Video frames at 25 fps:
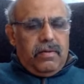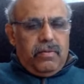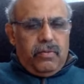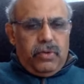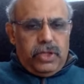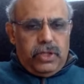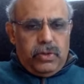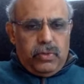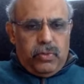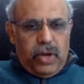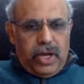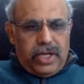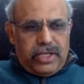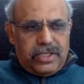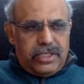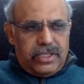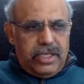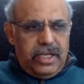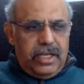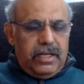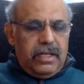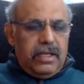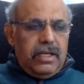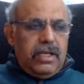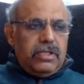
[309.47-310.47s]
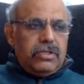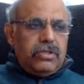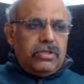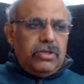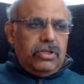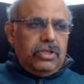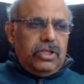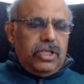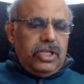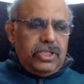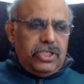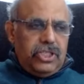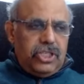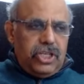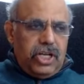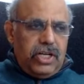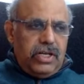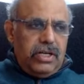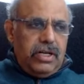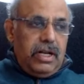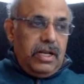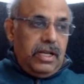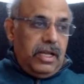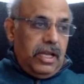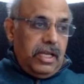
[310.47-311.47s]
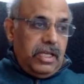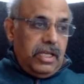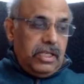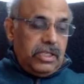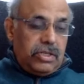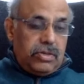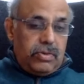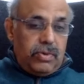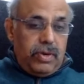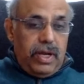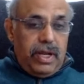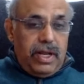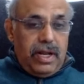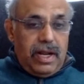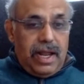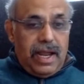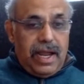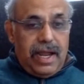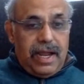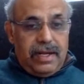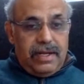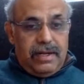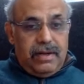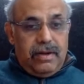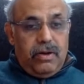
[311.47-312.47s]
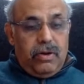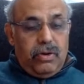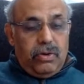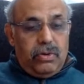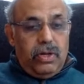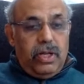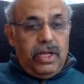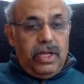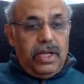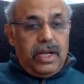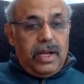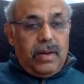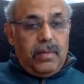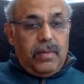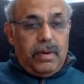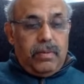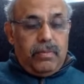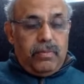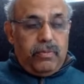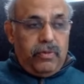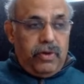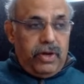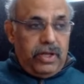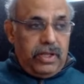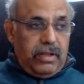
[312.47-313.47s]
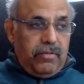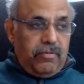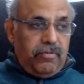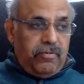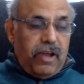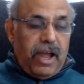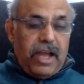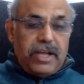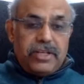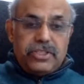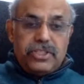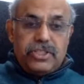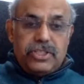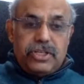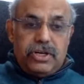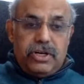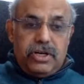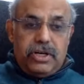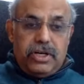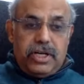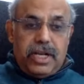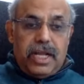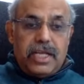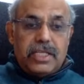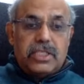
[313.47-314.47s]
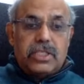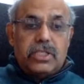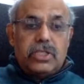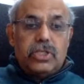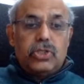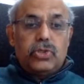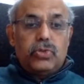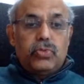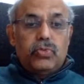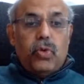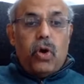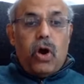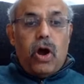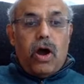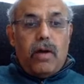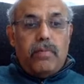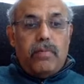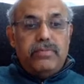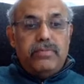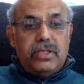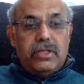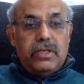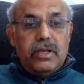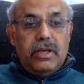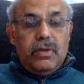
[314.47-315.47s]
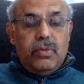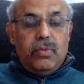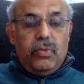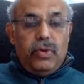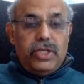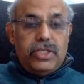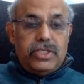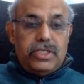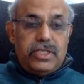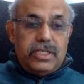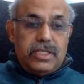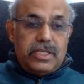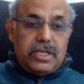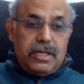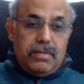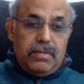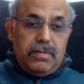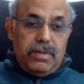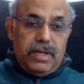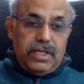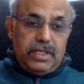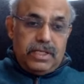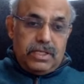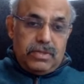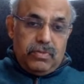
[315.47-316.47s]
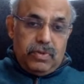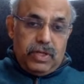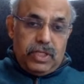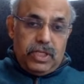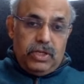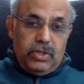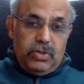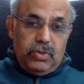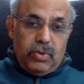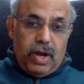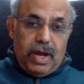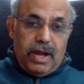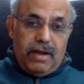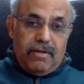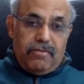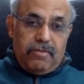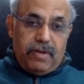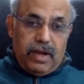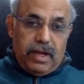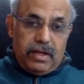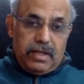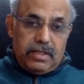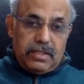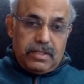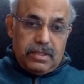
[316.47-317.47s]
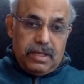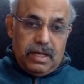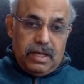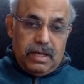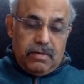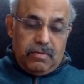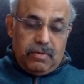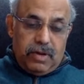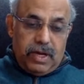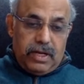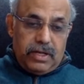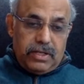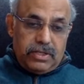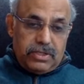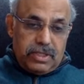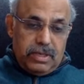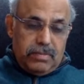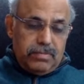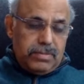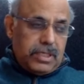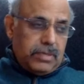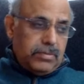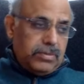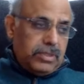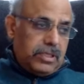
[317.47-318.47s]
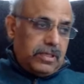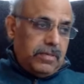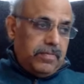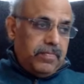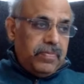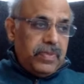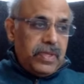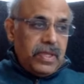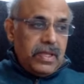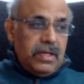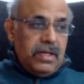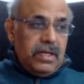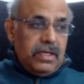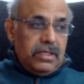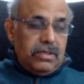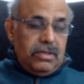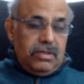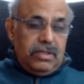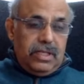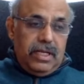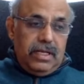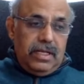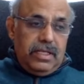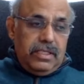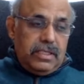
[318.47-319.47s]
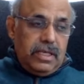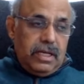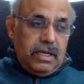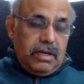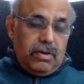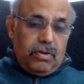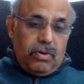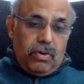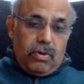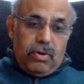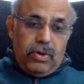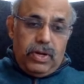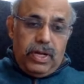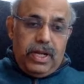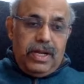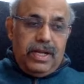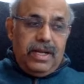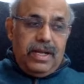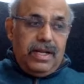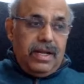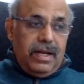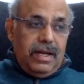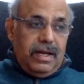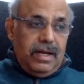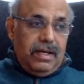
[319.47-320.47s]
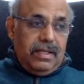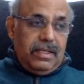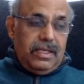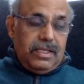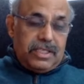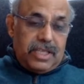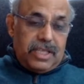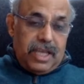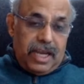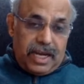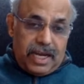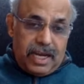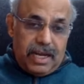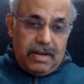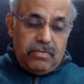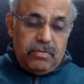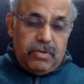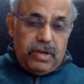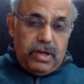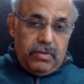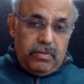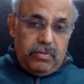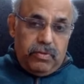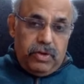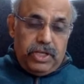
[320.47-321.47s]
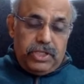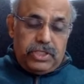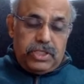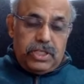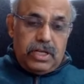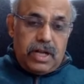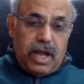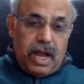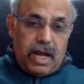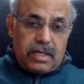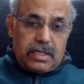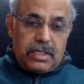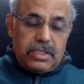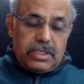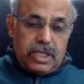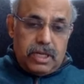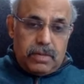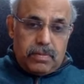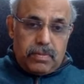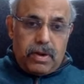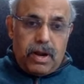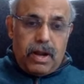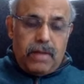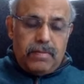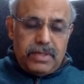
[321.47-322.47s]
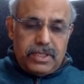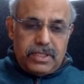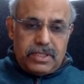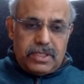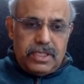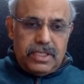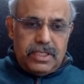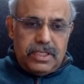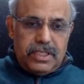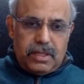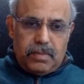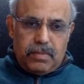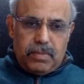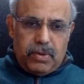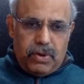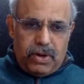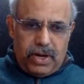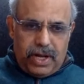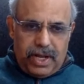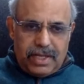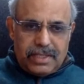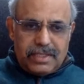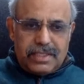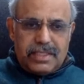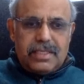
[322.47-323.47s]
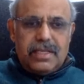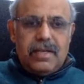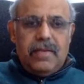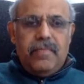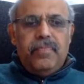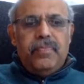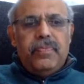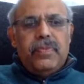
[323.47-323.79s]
with the vaccine. So the generally Israel had only come up with faster test swabs, which determines whether you have virus symptoms. So there is a growing, the second wave which the doctors had promised is upon us.